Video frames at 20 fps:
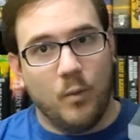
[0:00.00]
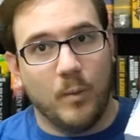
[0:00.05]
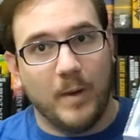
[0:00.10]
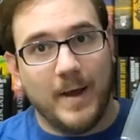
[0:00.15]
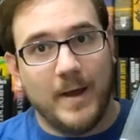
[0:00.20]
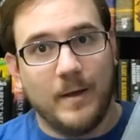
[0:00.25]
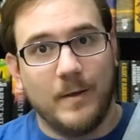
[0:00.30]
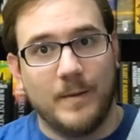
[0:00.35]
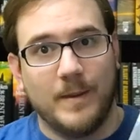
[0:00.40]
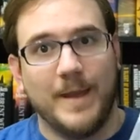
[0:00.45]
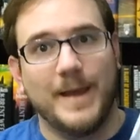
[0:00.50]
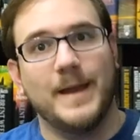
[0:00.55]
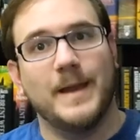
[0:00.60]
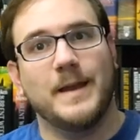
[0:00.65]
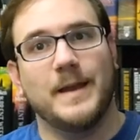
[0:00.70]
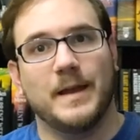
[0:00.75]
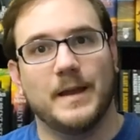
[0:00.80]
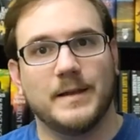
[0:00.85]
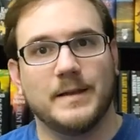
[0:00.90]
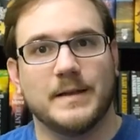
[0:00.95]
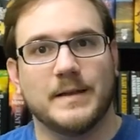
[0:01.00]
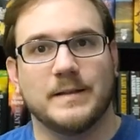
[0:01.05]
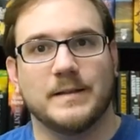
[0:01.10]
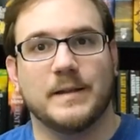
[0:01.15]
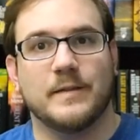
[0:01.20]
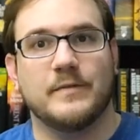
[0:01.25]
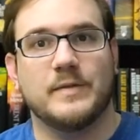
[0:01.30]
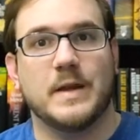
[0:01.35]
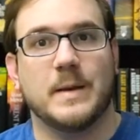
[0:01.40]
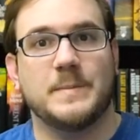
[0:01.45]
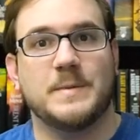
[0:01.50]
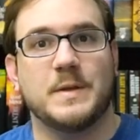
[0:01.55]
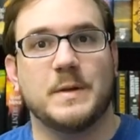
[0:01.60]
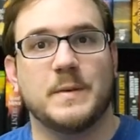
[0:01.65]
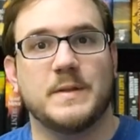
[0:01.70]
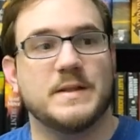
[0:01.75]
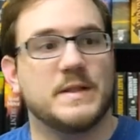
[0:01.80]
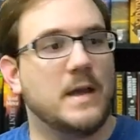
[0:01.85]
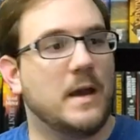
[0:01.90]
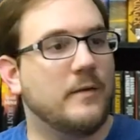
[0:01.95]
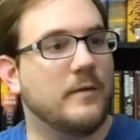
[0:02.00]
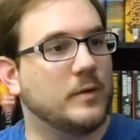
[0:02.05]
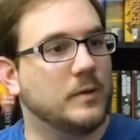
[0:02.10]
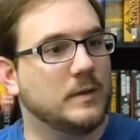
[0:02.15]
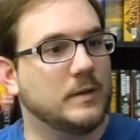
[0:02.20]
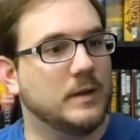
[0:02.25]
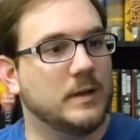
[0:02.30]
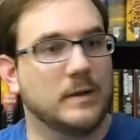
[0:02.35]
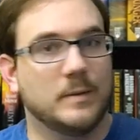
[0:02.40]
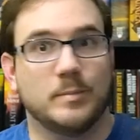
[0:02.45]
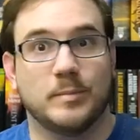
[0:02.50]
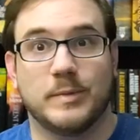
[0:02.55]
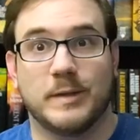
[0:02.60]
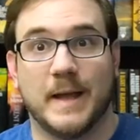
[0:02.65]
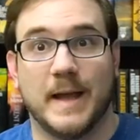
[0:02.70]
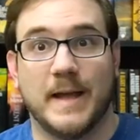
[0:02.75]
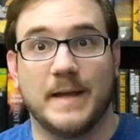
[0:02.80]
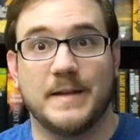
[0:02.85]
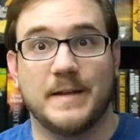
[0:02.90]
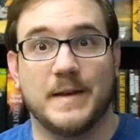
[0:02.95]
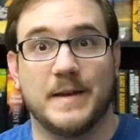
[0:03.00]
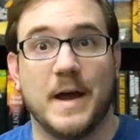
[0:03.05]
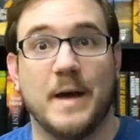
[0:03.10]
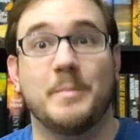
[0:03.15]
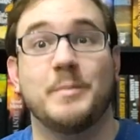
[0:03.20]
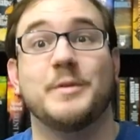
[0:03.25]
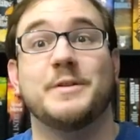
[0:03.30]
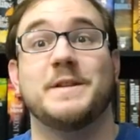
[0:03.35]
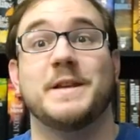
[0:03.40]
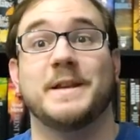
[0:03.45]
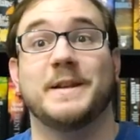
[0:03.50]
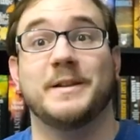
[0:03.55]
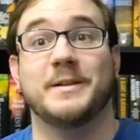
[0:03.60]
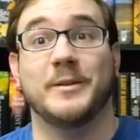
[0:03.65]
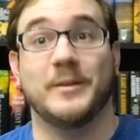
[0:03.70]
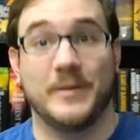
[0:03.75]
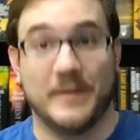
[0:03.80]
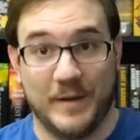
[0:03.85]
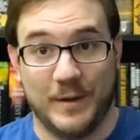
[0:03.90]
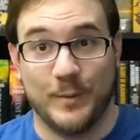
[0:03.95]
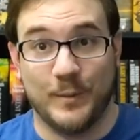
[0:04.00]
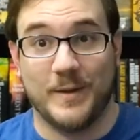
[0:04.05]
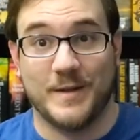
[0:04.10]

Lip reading: Well, it lived up to its cover. Bland and not particularly